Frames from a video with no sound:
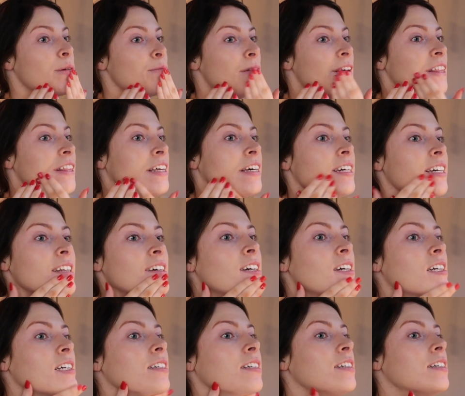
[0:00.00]
method
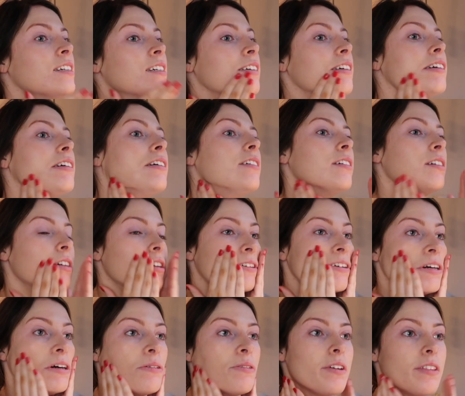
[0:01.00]

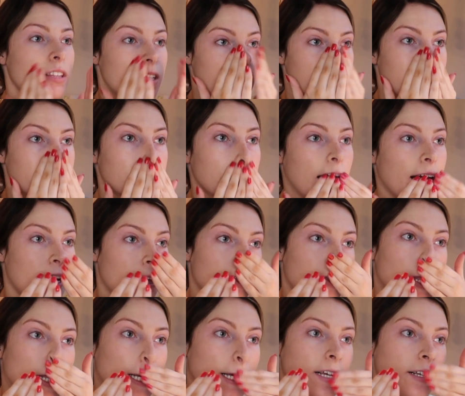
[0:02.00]
with these kind of
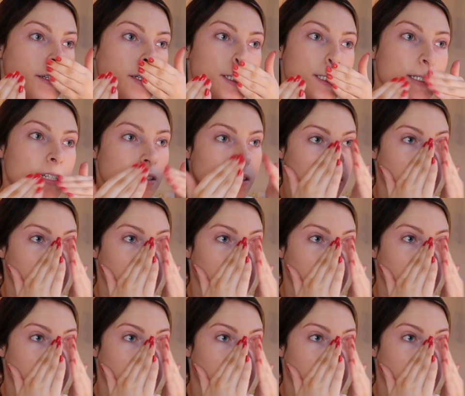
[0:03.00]
things.